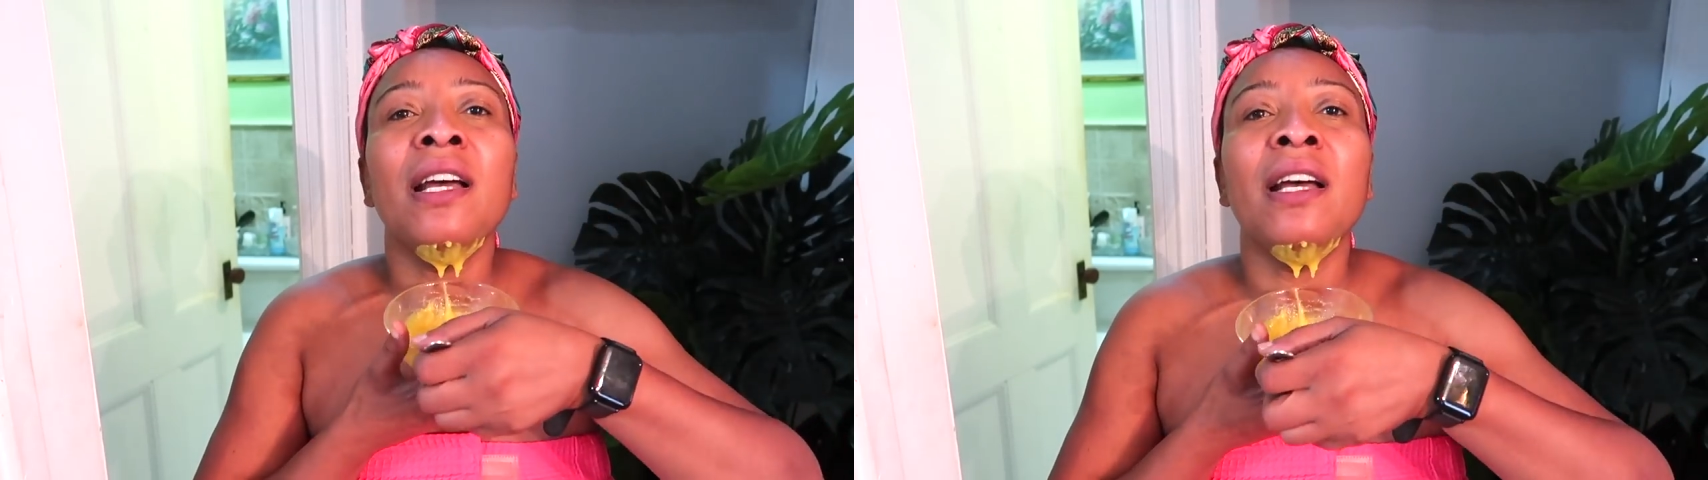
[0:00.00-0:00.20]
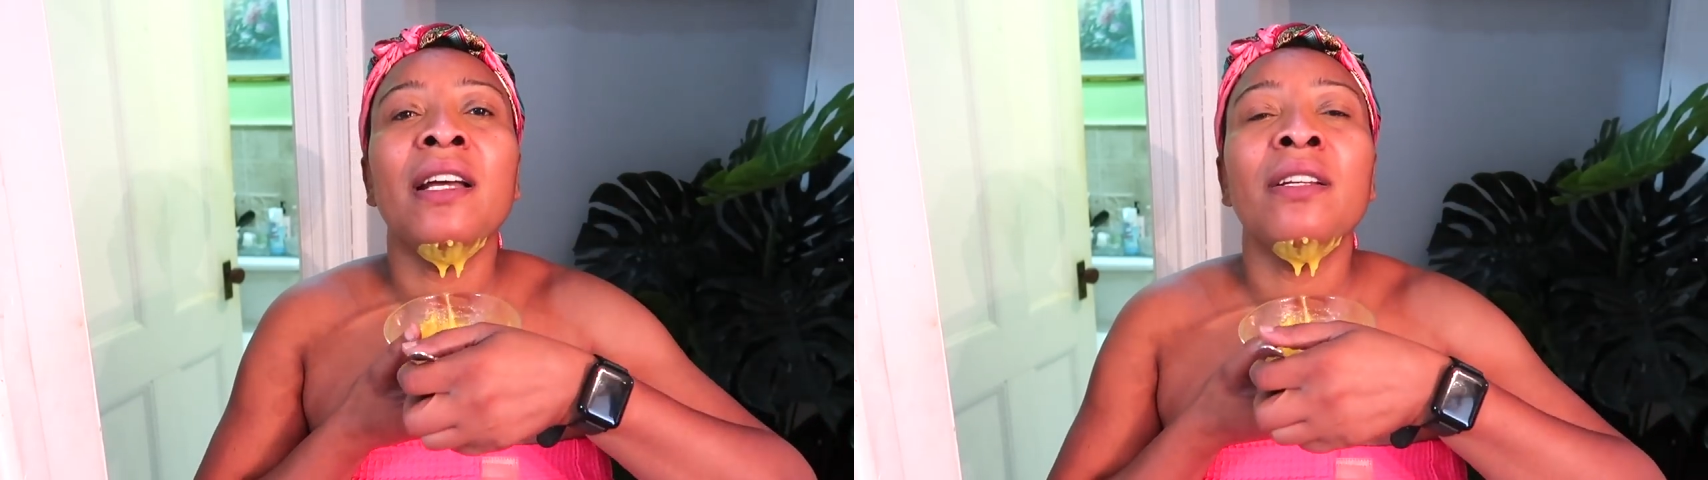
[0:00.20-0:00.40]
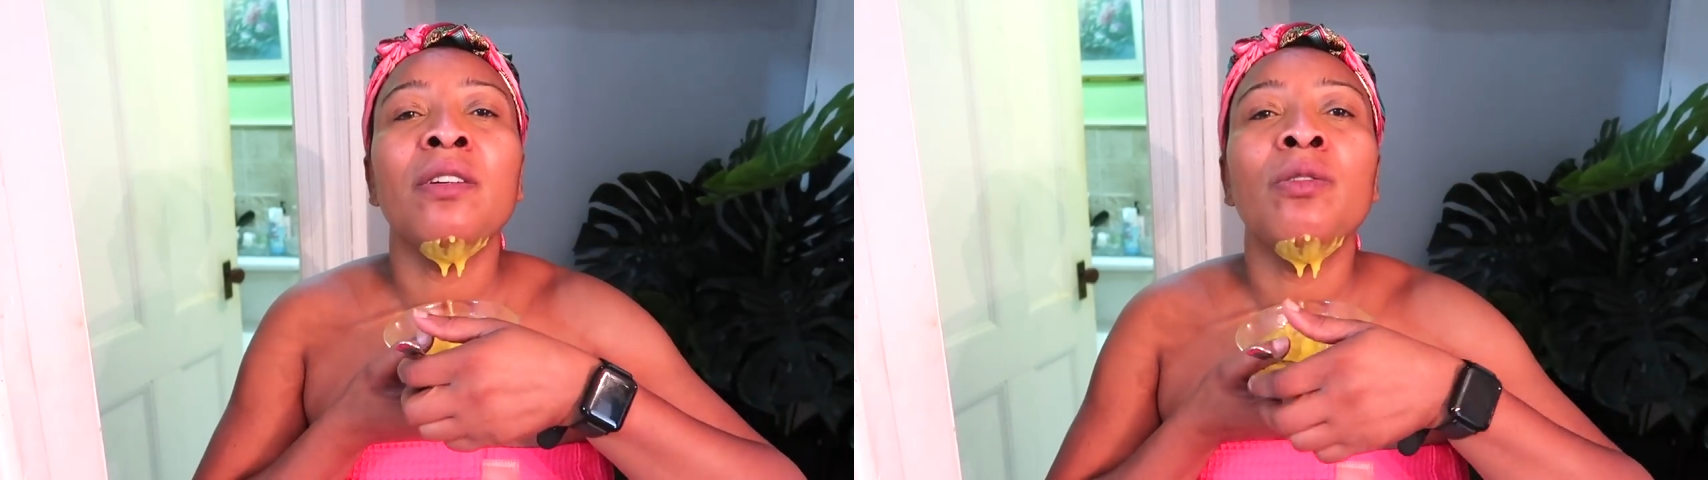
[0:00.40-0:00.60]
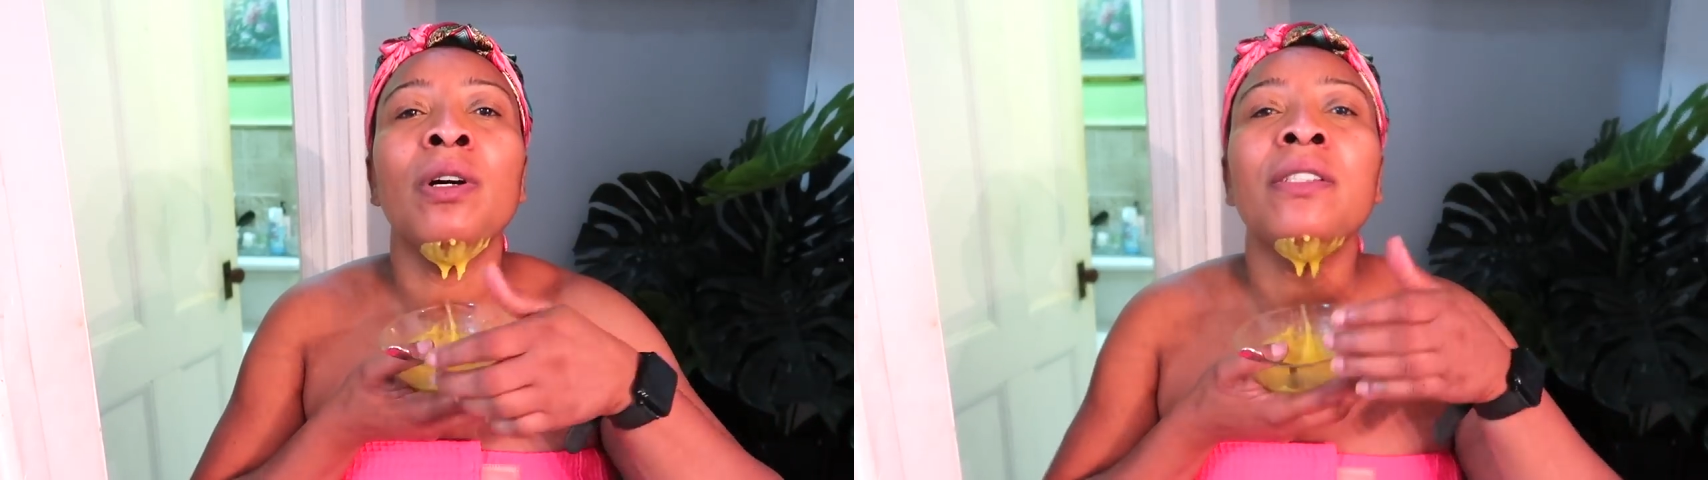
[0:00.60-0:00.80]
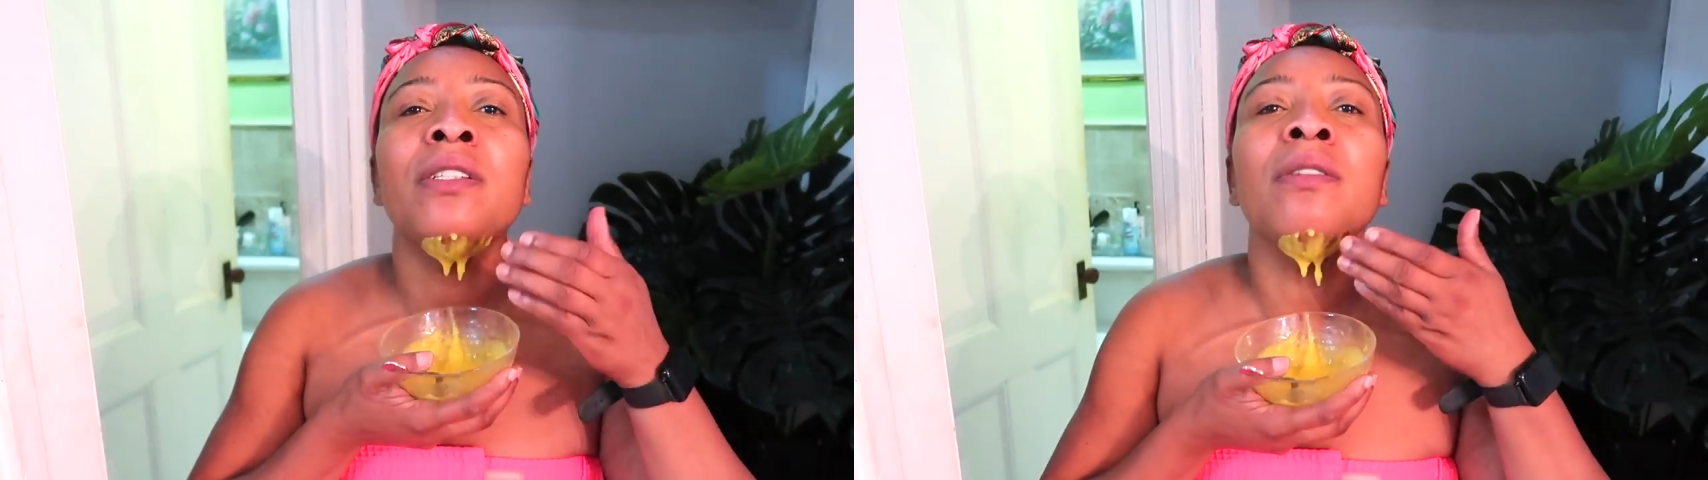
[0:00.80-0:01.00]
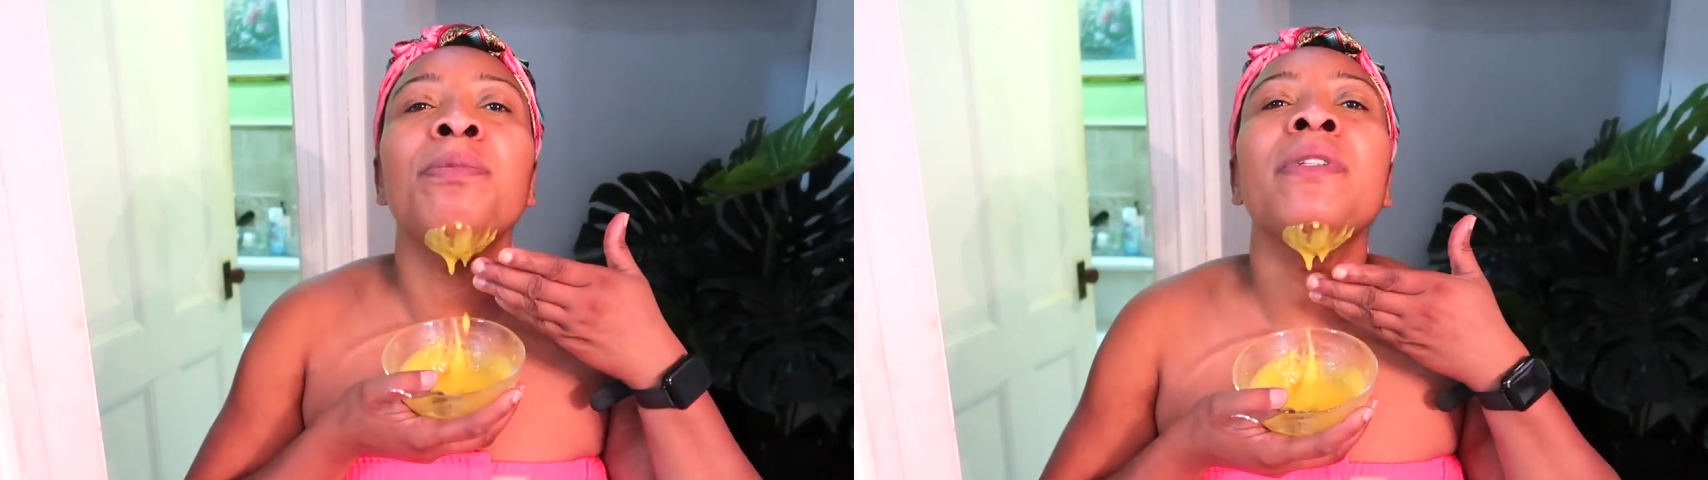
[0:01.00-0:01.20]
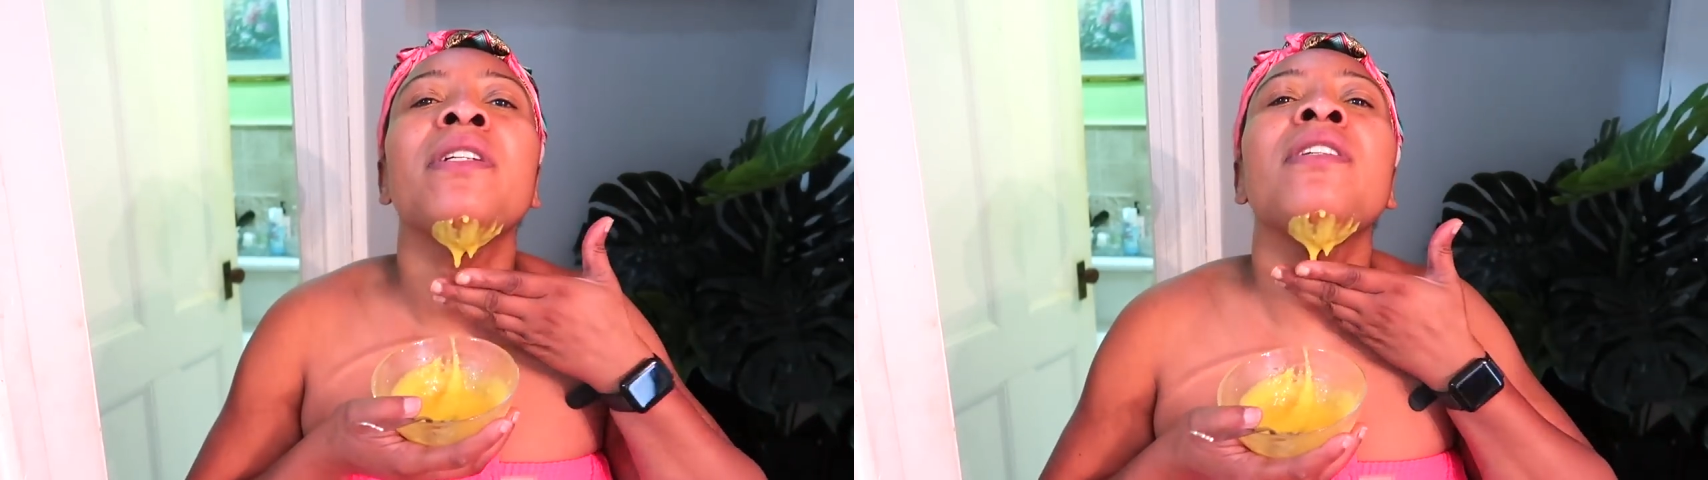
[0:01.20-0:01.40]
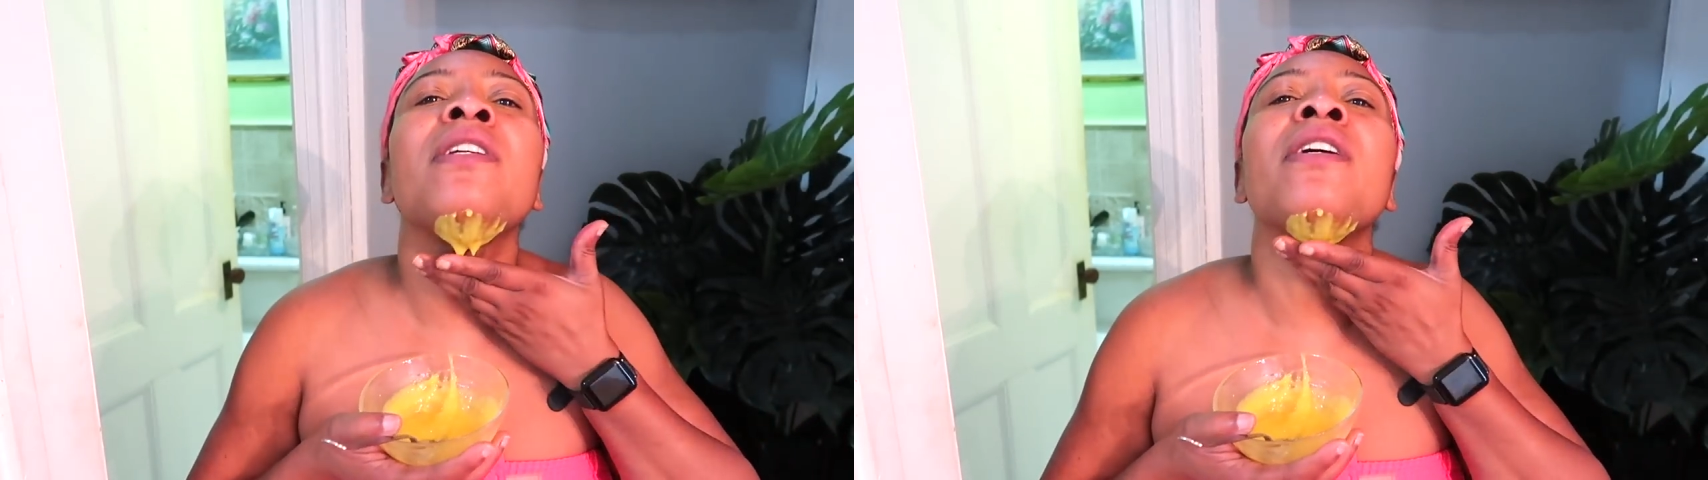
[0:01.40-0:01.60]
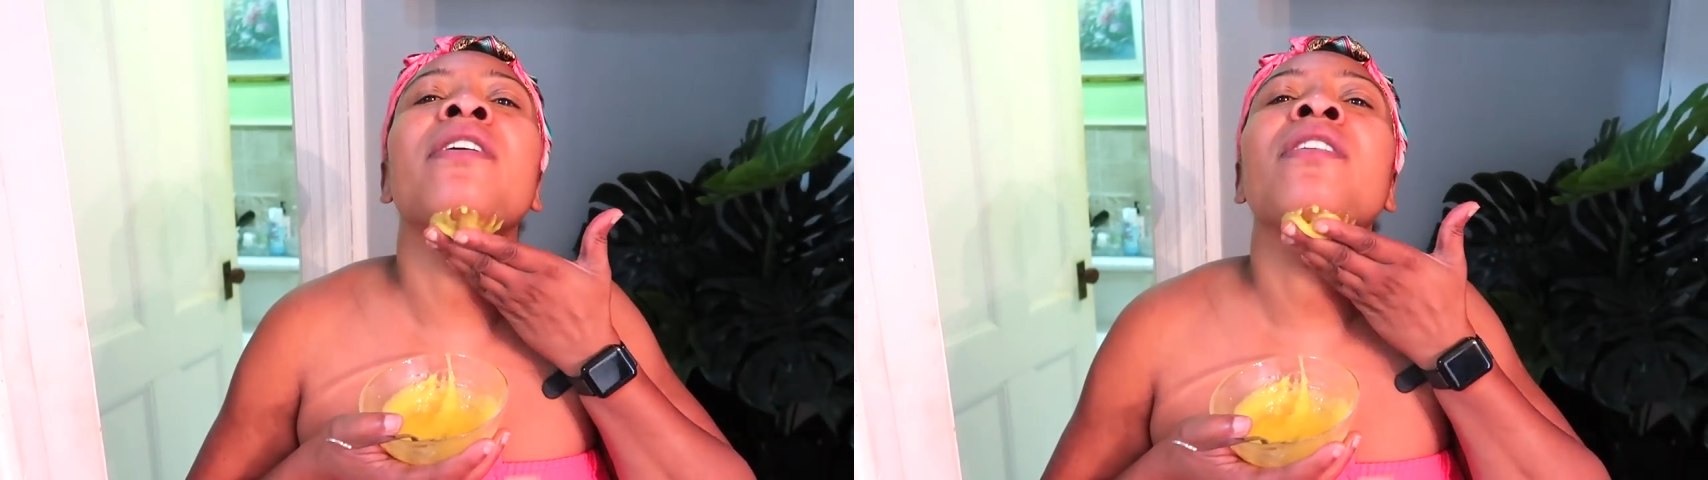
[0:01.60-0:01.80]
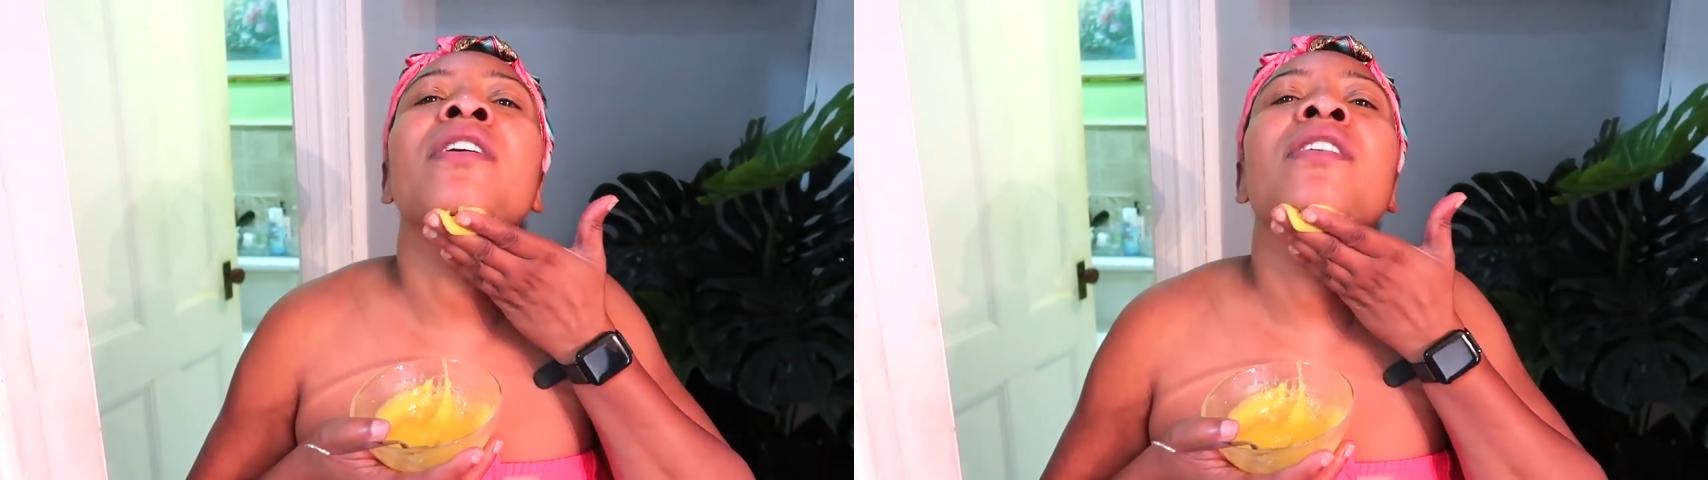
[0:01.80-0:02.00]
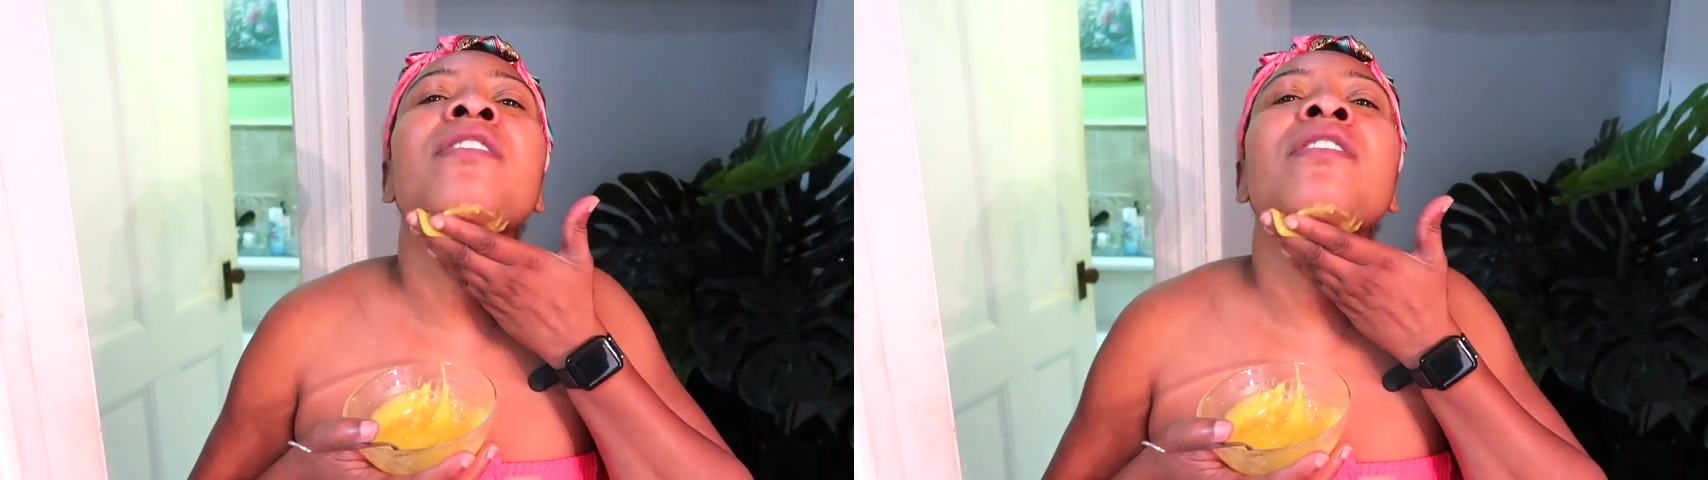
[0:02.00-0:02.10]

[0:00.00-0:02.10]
And once you put it there,